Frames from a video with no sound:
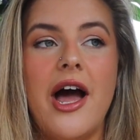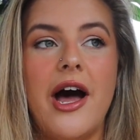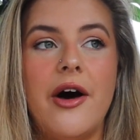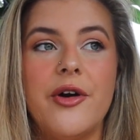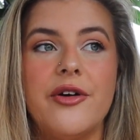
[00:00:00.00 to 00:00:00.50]

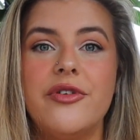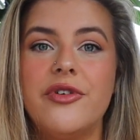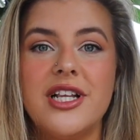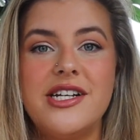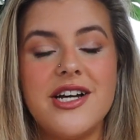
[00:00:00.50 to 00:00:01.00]
out of a
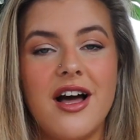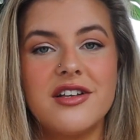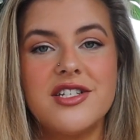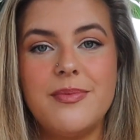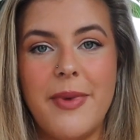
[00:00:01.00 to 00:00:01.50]
really
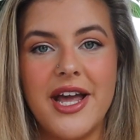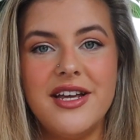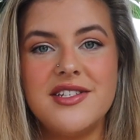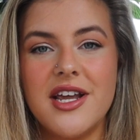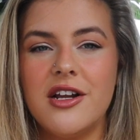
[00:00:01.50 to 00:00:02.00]
dark
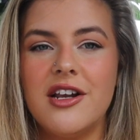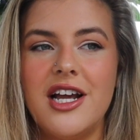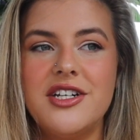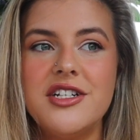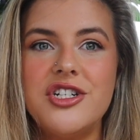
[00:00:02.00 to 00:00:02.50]
space, and I'd
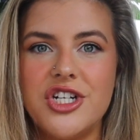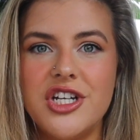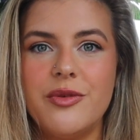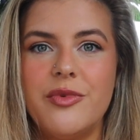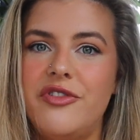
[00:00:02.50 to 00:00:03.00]
like to
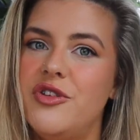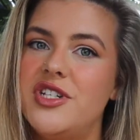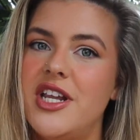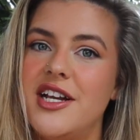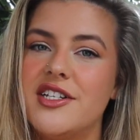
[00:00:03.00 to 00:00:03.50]
share them with you
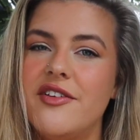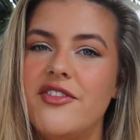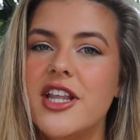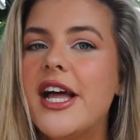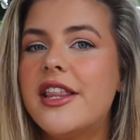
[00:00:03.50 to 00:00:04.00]
today because I
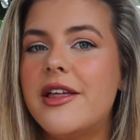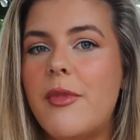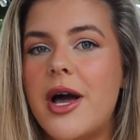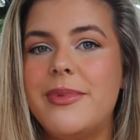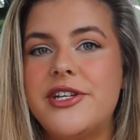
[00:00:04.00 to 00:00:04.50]
feel like there
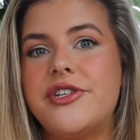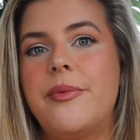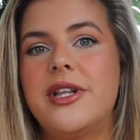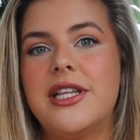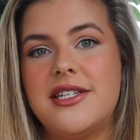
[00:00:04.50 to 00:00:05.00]
might be
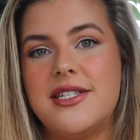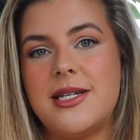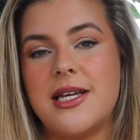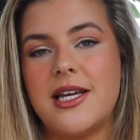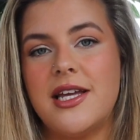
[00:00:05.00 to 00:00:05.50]
someone
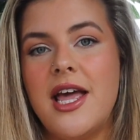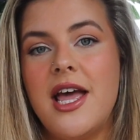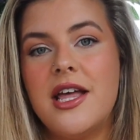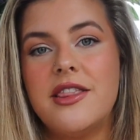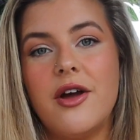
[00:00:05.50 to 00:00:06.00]
listening
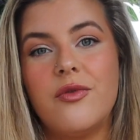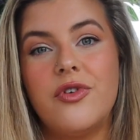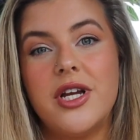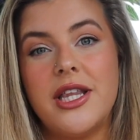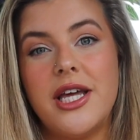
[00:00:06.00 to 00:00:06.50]
that
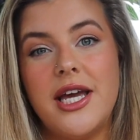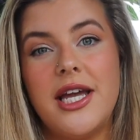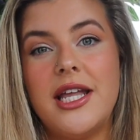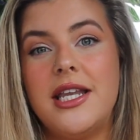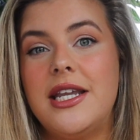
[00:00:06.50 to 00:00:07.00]

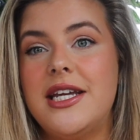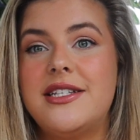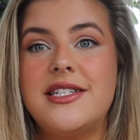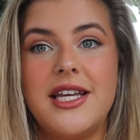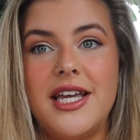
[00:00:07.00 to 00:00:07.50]
really
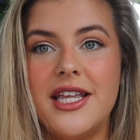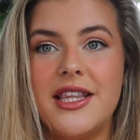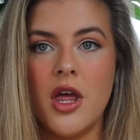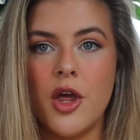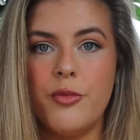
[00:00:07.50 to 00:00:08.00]
needs to hear.
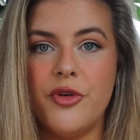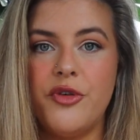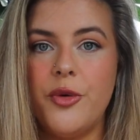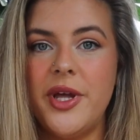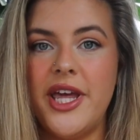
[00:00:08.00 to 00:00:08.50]

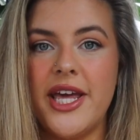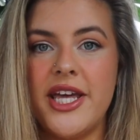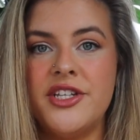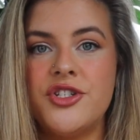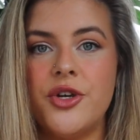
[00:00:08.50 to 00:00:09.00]
Before we get
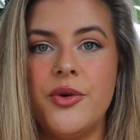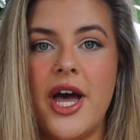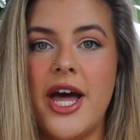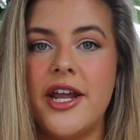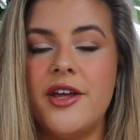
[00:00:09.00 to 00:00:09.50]
into
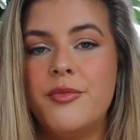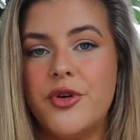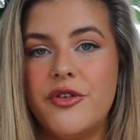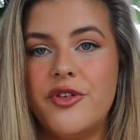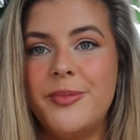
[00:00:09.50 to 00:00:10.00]
how to
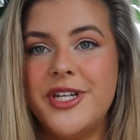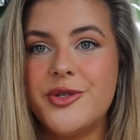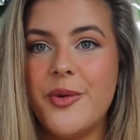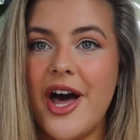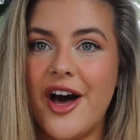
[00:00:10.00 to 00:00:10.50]
improve your
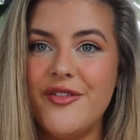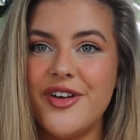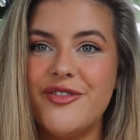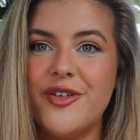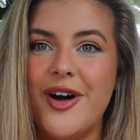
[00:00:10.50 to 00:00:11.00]
mental health,
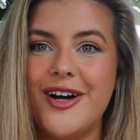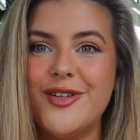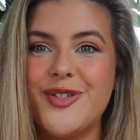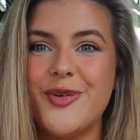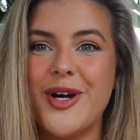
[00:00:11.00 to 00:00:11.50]
I thought I
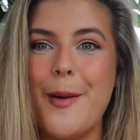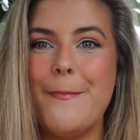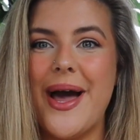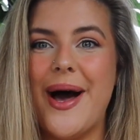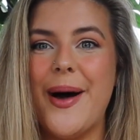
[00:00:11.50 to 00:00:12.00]
would talk
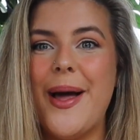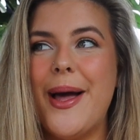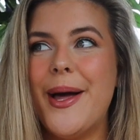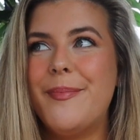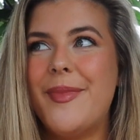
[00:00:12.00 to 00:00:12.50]
about
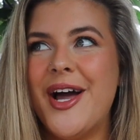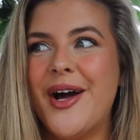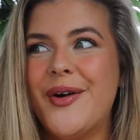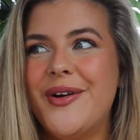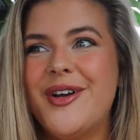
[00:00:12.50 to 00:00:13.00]
my
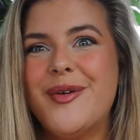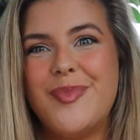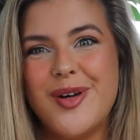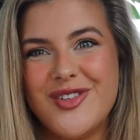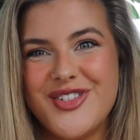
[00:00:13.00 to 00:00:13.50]
own
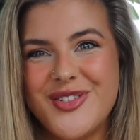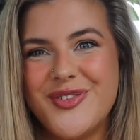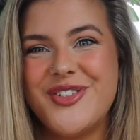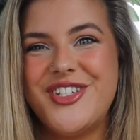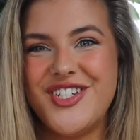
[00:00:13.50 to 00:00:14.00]

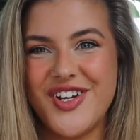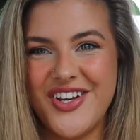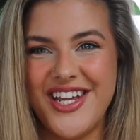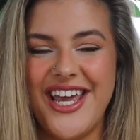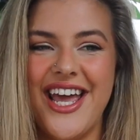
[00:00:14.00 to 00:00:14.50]
personal
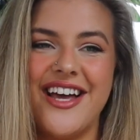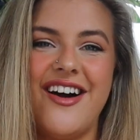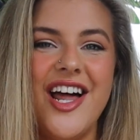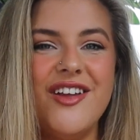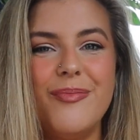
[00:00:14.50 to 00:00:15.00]
journey and
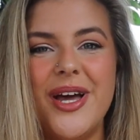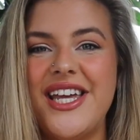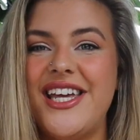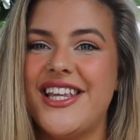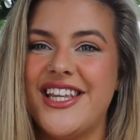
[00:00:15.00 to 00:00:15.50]
kind of my
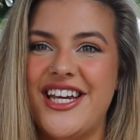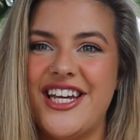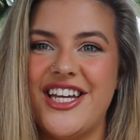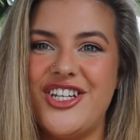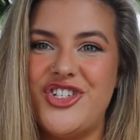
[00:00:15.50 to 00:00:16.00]

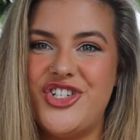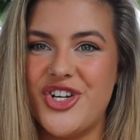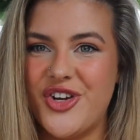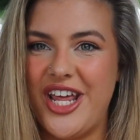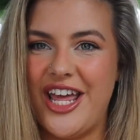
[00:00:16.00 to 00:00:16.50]
healing
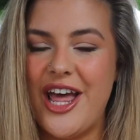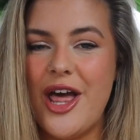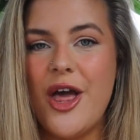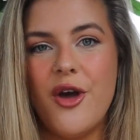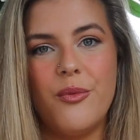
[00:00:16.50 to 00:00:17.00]
journey
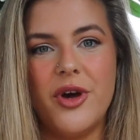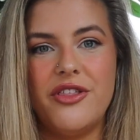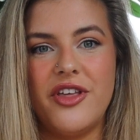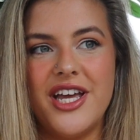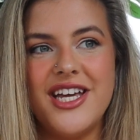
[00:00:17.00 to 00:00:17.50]

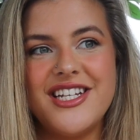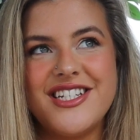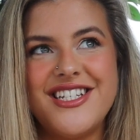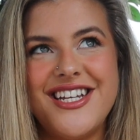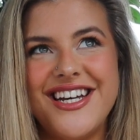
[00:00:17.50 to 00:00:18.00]
with
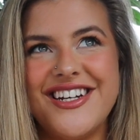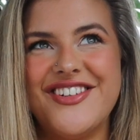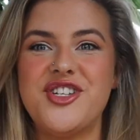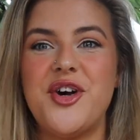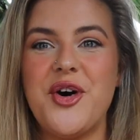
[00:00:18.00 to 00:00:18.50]
it.
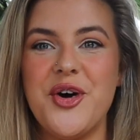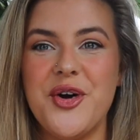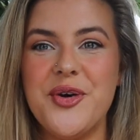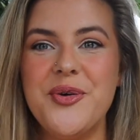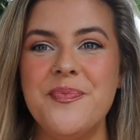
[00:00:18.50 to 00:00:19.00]

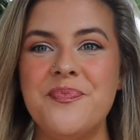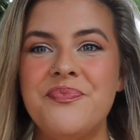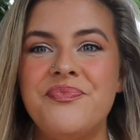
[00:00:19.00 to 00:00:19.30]
So